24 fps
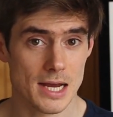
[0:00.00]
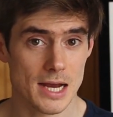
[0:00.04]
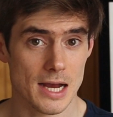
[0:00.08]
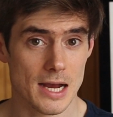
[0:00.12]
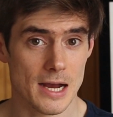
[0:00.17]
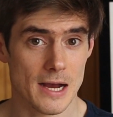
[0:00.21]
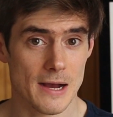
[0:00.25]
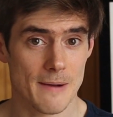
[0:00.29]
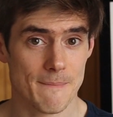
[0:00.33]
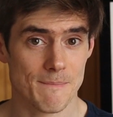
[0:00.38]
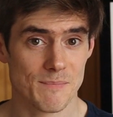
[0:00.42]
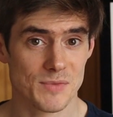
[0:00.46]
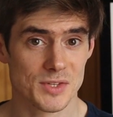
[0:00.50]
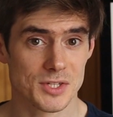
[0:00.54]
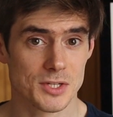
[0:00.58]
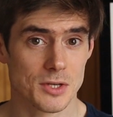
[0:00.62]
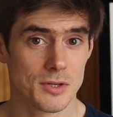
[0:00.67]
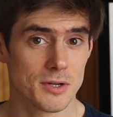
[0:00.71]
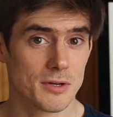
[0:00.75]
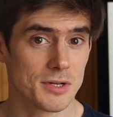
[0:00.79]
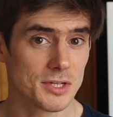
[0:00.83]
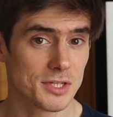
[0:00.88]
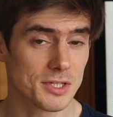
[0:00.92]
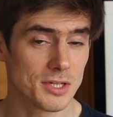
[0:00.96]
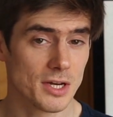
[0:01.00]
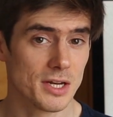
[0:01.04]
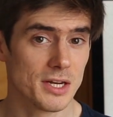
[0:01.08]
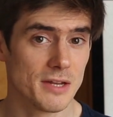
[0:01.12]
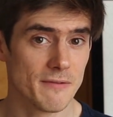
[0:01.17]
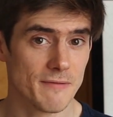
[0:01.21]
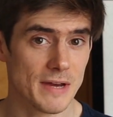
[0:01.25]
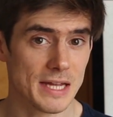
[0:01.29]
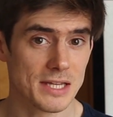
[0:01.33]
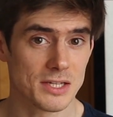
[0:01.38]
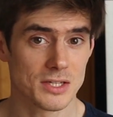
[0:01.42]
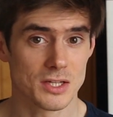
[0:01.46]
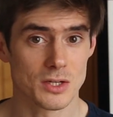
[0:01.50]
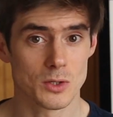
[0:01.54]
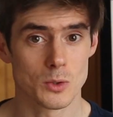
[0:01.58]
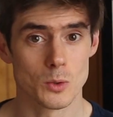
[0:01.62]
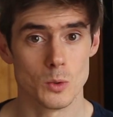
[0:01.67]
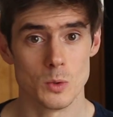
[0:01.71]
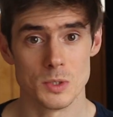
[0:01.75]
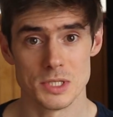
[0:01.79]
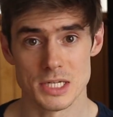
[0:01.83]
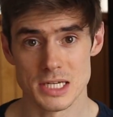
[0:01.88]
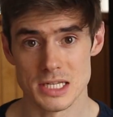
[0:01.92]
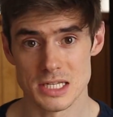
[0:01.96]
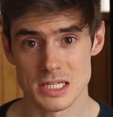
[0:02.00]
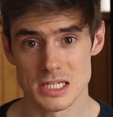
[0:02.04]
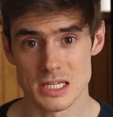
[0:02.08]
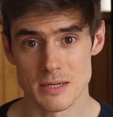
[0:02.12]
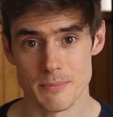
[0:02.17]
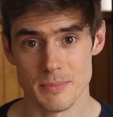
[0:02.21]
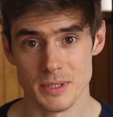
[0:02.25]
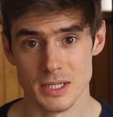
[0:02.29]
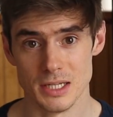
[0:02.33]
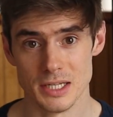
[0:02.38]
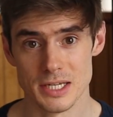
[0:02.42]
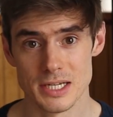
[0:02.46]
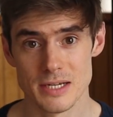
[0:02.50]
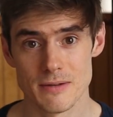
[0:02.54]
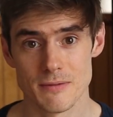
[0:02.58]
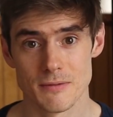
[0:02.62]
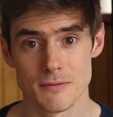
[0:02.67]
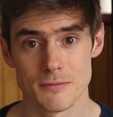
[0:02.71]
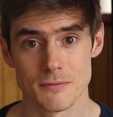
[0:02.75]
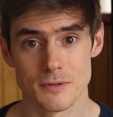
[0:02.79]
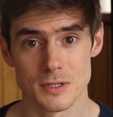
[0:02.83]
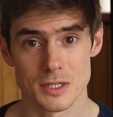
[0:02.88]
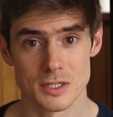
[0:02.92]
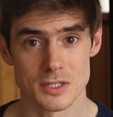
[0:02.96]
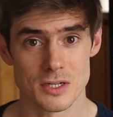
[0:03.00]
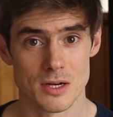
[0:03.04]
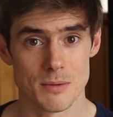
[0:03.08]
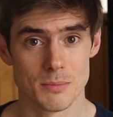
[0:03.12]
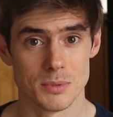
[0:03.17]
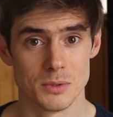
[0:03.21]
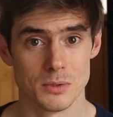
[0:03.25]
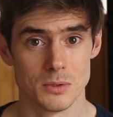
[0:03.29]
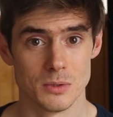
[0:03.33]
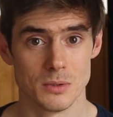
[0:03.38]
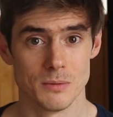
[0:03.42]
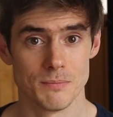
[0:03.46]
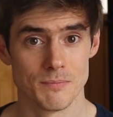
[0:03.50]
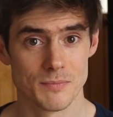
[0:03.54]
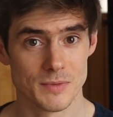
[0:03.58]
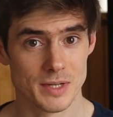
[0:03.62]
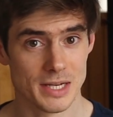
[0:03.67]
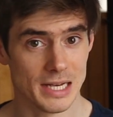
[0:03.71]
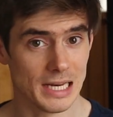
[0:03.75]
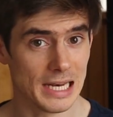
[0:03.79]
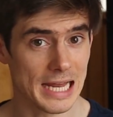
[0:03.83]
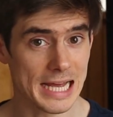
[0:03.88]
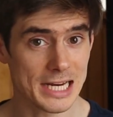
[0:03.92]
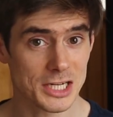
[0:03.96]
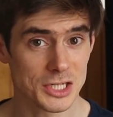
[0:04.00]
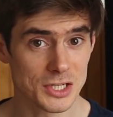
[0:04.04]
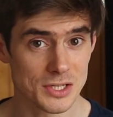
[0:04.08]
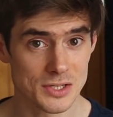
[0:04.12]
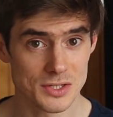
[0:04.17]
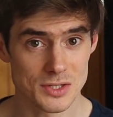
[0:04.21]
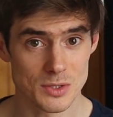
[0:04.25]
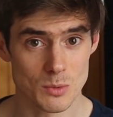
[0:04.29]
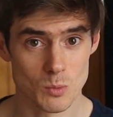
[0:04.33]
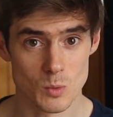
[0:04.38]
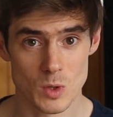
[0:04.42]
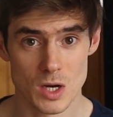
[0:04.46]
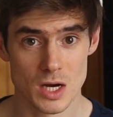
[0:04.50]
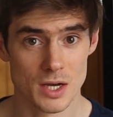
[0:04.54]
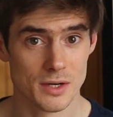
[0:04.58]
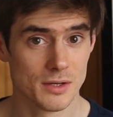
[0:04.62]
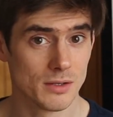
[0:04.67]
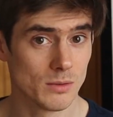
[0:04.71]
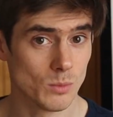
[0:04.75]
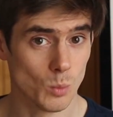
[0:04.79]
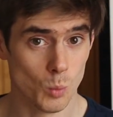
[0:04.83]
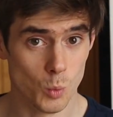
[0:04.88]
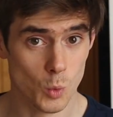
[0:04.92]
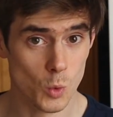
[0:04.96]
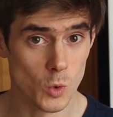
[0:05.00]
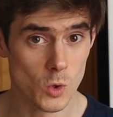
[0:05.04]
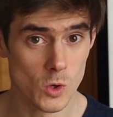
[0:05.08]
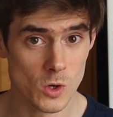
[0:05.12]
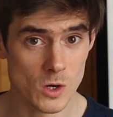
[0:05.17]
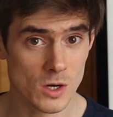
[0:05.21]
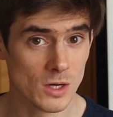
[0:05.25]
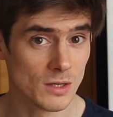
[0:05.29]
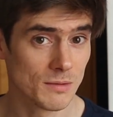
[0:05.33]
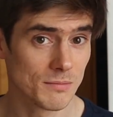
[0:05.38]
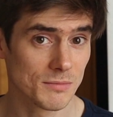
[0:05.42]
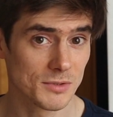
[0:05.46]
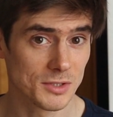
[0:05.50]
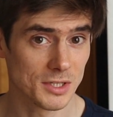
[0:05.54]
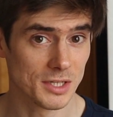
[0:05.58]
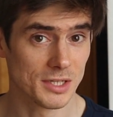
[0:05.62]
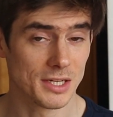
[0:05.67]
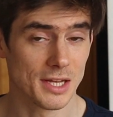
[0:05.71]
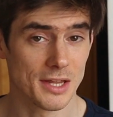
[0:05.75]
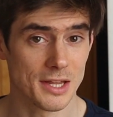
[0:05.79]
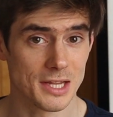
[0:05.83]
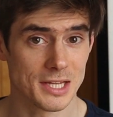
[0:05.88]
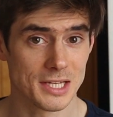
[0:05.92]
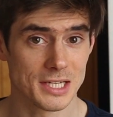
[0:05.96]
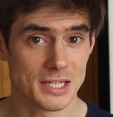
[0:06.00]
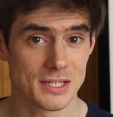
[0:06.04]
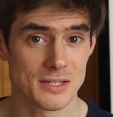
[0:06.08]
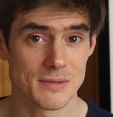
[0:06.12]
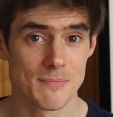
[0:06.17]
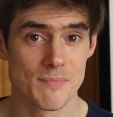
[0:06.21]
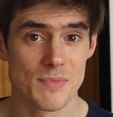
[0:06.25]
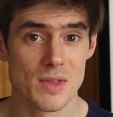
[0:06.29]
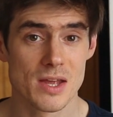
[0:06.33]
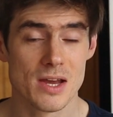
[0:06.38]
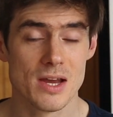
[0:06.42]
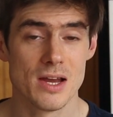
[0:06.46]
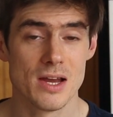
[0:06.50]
So there are certain events that cause instability. For example, elections are one, war, certain other things.